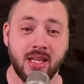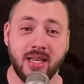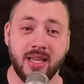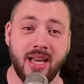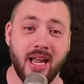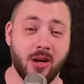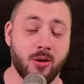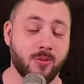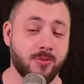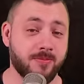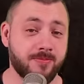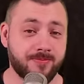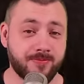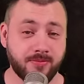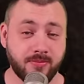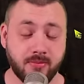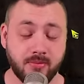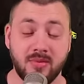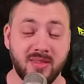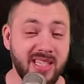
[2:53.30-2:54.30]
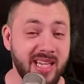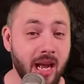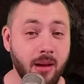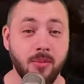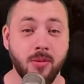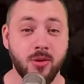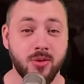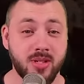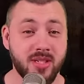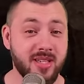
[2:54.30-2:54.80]
Now,
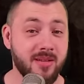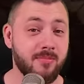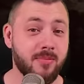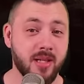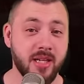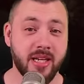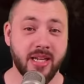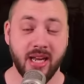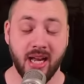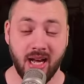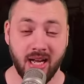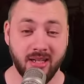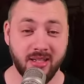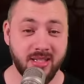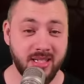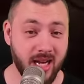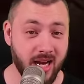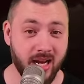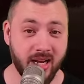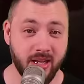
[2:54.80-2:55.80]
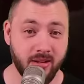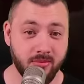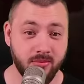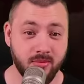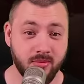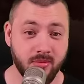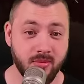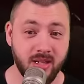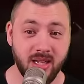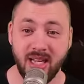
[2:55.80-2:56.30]
Diablo simply can't die.
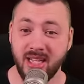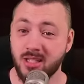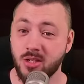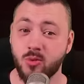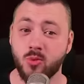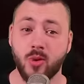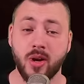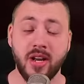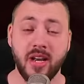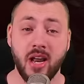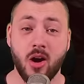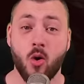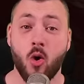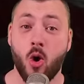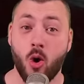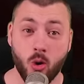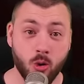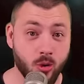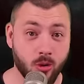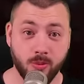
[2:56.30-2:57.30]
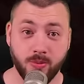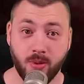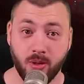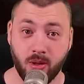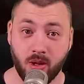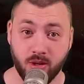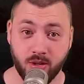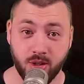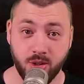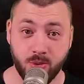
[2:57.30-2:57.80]
Is it right now horrible
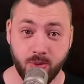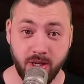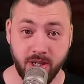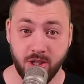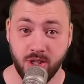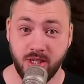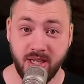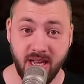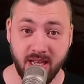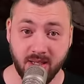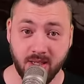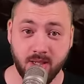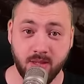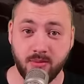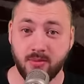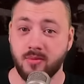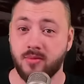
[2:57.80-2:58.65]
on Twitch? Yes.